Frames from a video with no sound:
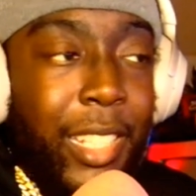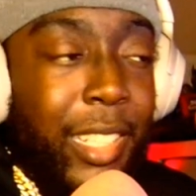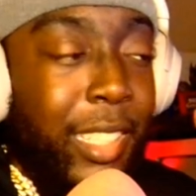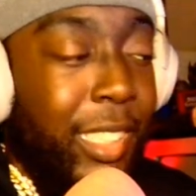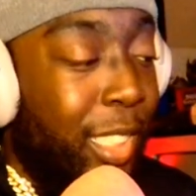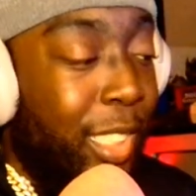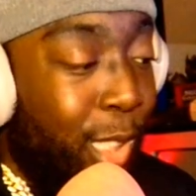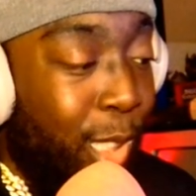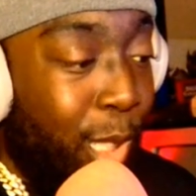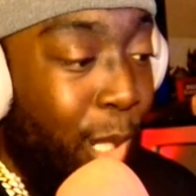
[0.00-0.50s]

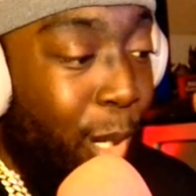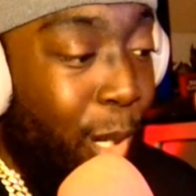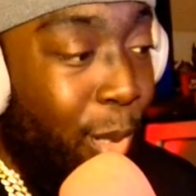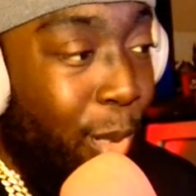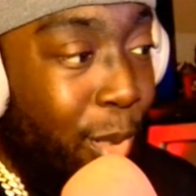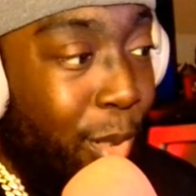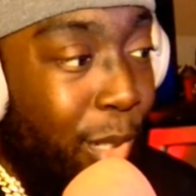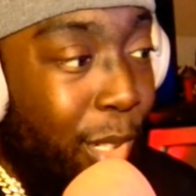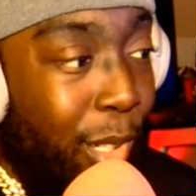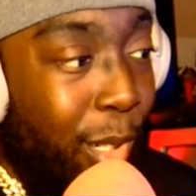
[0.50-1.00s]

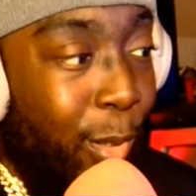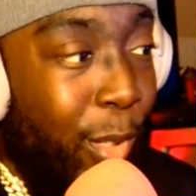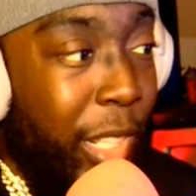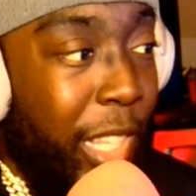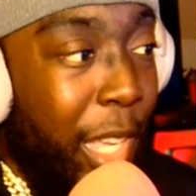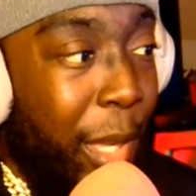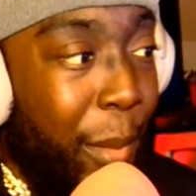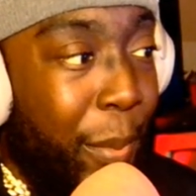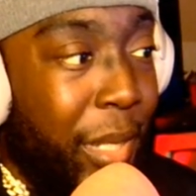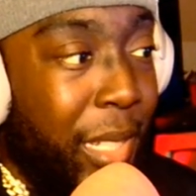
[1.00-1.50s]
So, with
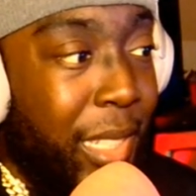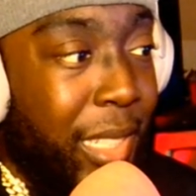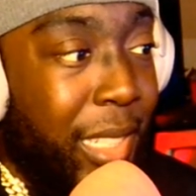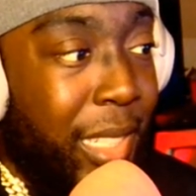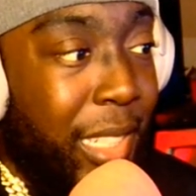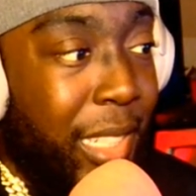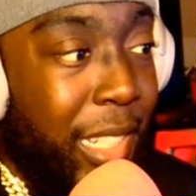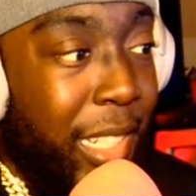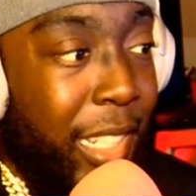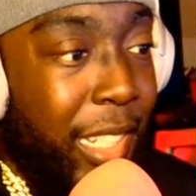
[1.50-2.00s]
that being
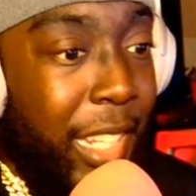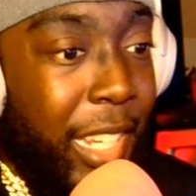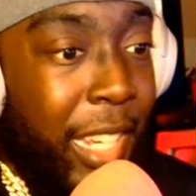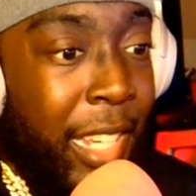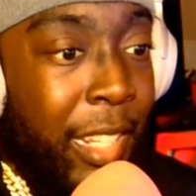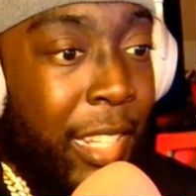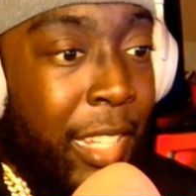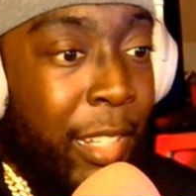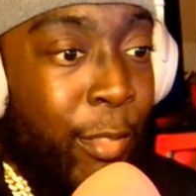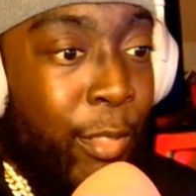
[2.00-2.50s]
said,
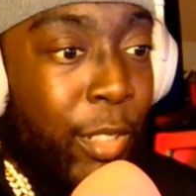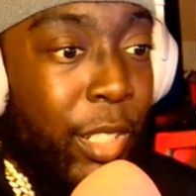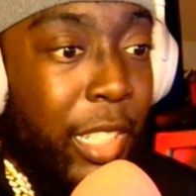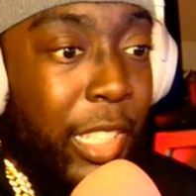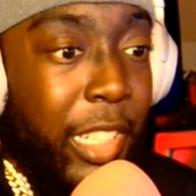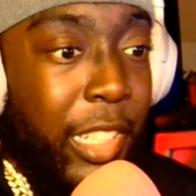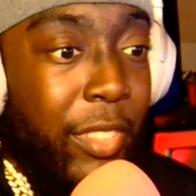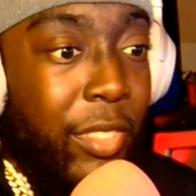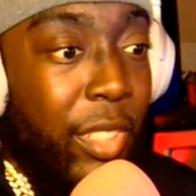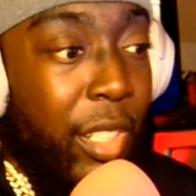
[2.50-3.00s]
it, it
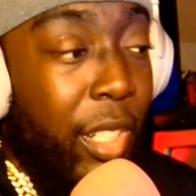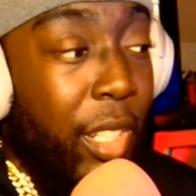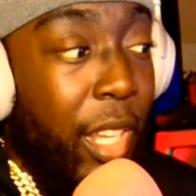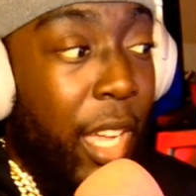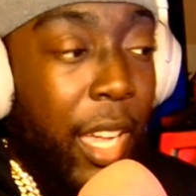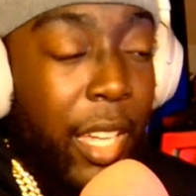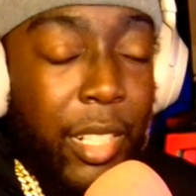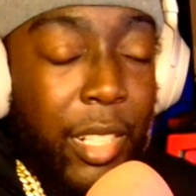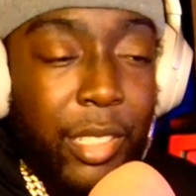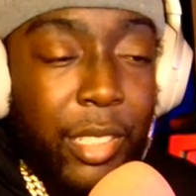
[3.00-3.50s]
relieves a
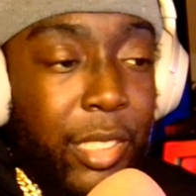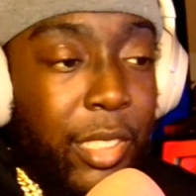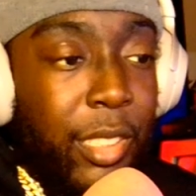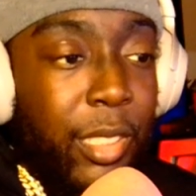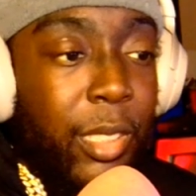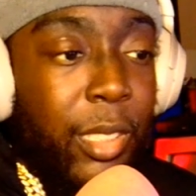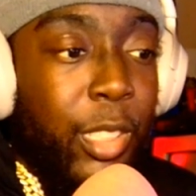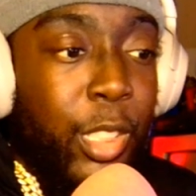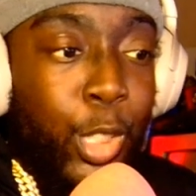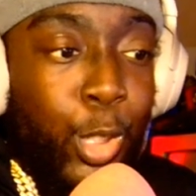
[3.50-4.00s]
lot of
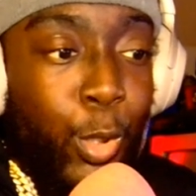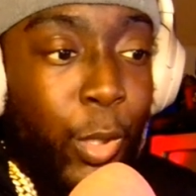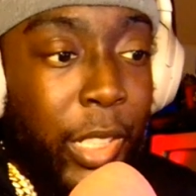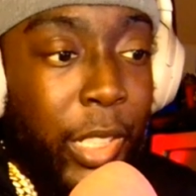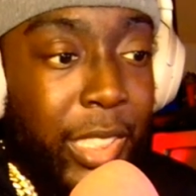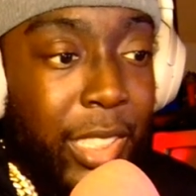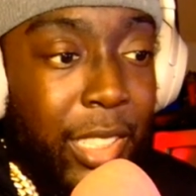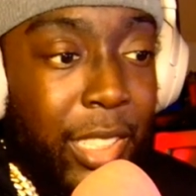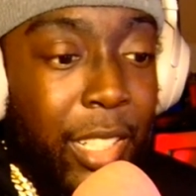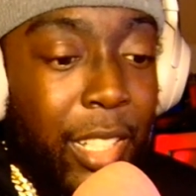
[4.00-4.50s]

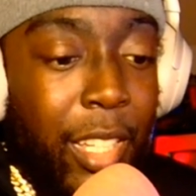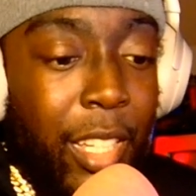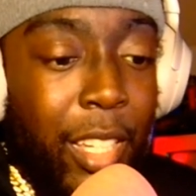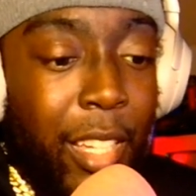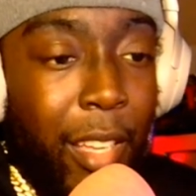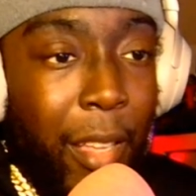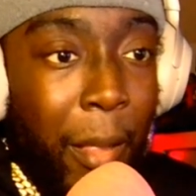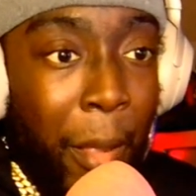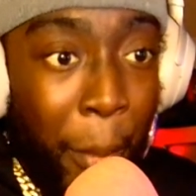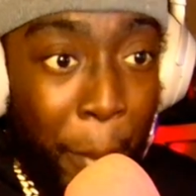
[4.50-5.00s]
stress
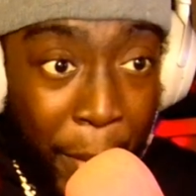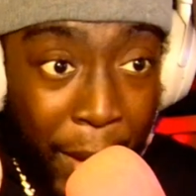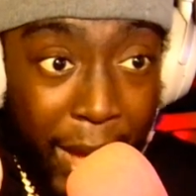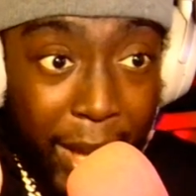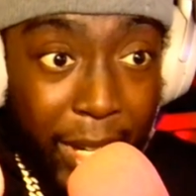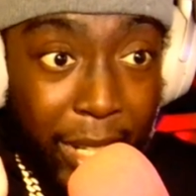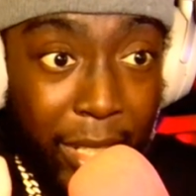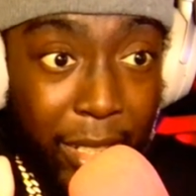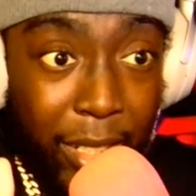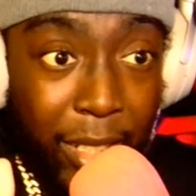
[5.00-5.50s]
of
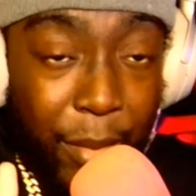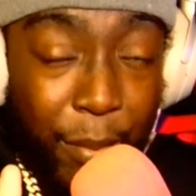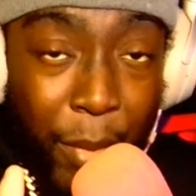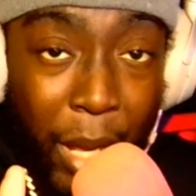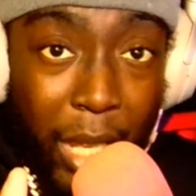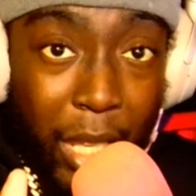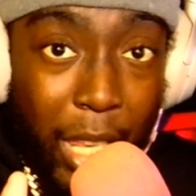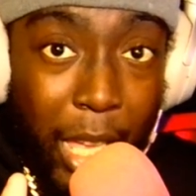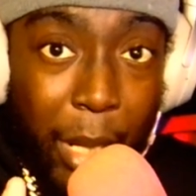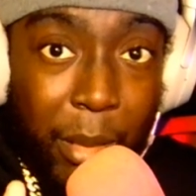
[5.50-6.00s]
packing up my
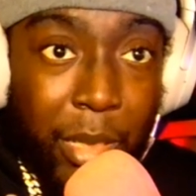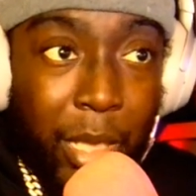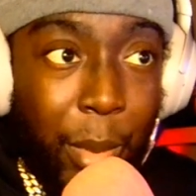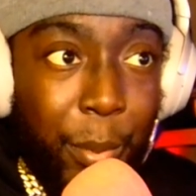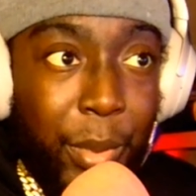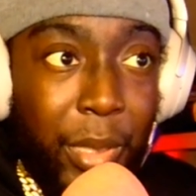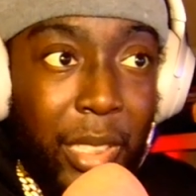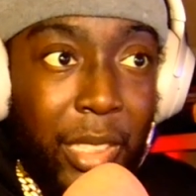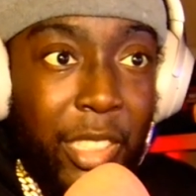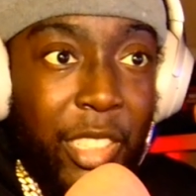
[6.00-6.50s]
laptop
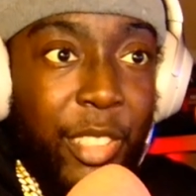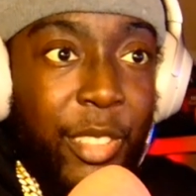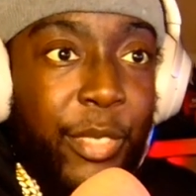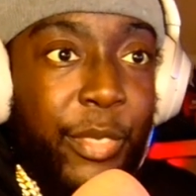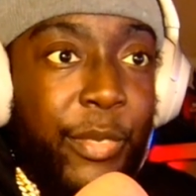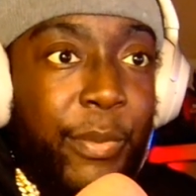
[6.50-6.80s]
and stuff.